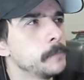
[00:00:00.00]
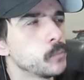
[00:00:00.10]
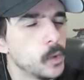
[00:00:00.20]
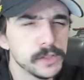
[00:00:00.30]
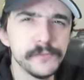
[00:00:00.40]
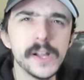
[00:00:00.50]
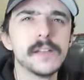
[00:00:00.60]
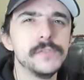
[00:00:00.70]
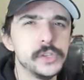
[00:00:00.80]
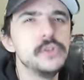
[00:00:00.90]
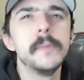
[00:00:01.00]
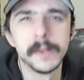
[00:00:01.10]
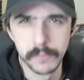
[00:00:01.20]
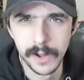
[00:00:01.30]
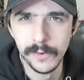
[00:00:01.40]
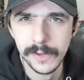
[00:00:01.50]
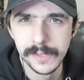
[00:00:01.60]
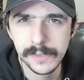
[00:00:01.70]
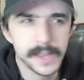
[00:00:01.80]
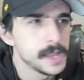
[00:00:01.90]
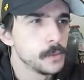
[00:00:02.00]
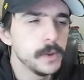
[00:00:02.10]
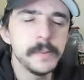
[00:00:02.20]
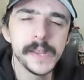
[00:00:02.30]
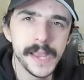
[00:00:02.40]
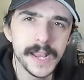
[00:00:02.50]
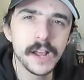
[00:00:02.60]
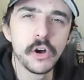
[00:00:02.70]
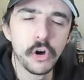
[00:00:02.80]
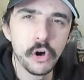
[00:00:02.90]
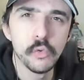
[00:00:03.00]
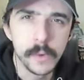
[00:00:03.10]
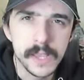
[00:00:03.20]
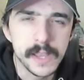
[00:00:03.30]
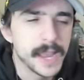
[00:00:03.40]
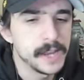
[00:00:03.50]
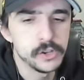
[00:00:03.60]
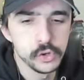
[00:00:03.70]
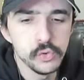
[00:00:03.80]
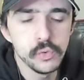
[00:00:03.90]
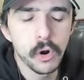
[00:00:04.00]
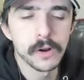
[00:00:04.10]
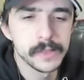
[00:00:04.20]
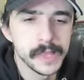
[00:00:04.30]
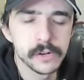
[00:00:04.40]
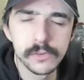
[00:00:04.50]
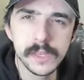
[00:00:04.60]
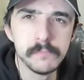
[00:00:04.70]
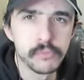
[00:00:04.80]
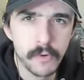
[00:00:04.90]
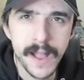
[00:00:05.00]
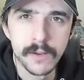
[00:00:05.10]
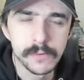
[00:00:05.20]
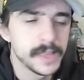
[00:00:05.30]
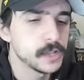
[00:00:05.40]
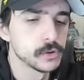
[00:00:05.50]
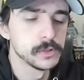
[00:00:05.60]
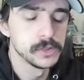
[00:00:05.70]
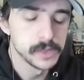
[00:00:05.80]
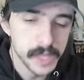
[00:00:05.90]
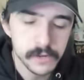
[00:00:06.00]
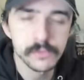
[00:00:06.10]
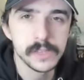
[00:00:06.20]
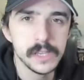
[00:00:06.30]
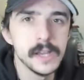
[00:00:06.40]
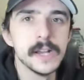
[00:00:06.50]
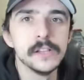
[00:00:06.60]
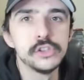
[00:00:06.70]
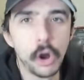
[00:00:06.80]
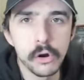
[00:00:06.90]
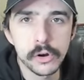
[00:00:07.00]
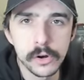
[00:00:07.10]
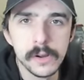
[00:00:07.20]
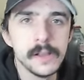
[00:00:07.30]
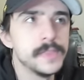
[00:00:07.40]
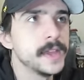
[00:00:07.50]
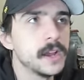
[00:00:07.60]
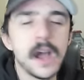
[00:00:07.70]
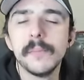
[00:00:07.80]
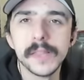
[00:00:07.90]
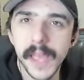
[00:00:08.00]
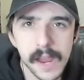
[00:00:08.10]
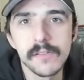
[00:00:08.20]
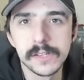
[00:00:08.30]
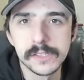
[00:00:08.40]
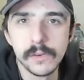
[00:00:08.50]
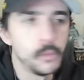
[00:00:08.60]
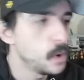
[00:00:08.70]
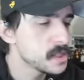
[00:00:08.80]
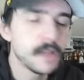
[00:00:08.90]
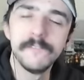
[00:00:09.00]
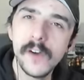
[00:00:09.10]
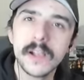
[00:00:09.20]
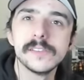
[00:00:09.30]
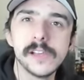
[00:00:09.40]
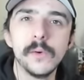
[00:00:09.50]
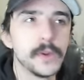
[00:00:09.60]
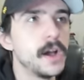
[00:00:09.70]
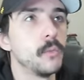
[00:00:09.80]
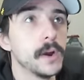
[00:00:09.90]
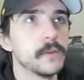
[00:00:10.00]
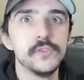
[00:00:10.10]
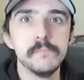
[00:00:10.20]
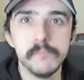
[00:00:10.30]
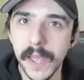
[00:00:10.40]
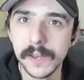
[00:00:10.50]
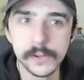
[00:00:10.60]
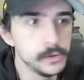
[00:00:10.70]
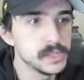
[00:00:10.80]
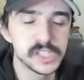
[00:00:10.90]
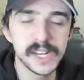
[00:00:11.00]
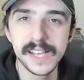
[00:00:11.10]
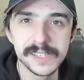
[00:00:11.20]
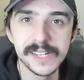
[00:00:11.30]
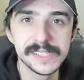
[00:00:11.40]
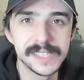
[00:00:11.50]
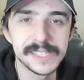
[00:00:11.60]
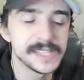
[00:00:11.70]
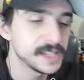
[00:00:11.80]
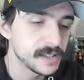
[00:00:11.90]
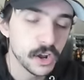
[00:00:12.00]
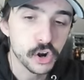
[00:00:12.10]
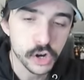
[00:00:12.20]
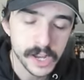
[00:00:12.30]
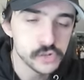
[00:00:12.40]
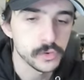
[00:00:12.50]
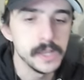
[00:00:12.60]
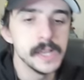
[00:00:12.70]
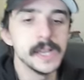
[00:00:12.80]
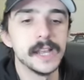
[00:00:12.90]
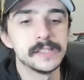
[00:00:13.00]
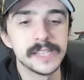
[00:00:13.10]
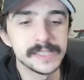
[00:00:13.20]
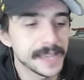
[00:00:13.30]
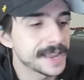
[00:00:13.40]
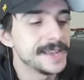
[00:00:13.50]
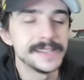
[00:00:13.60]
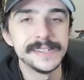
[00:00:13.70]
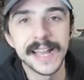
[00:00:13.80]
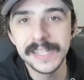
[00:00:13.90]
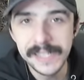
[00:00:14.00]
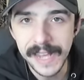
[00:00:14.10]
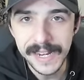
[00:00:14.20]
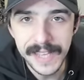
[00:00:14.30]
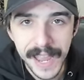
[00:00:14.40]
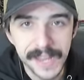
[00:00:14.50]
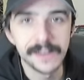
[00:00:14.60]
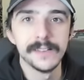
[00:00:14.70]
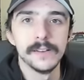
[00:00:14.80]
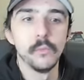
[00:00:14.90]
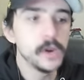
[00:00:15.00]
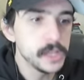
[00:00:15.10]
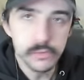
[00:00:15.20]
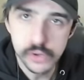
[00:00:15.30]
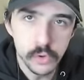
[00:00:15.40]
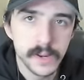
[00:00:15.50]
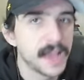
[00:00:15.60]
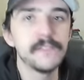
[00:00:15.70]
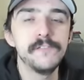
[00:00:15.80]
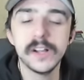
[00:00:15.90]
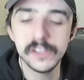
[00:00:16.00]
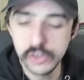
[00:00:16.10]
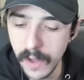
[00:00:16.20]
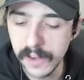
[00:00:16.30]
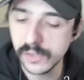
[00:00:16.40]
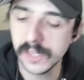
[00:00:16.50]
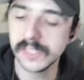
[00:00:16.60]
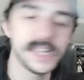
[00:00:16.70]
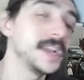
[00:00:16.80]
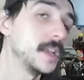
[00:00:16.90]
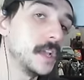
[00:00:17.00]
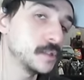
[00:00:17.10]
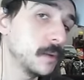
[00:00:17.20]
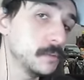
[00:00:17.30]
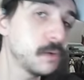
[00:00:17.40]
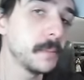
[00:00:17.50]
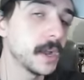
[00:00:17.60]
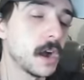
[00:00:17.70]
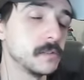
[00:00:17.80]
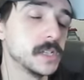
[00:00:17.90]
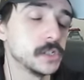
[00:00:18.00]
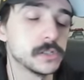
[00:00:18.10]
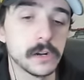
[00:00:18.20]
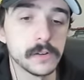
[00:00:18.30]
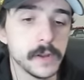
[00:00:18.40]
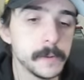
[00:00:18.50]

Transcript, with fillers: where the fuck have you been, bro? Like, we've been hanging out all week, and you are literally brown. Like, you're literally darker than Kamala Harris. What the fuck is going on? Where have you been, dude? The sun hasn't existed in our country and since, like, nineteen eighty-eight. What are you doing? How the fuck did you, how'd you get this tan? It's it's probably a conversation starter, right?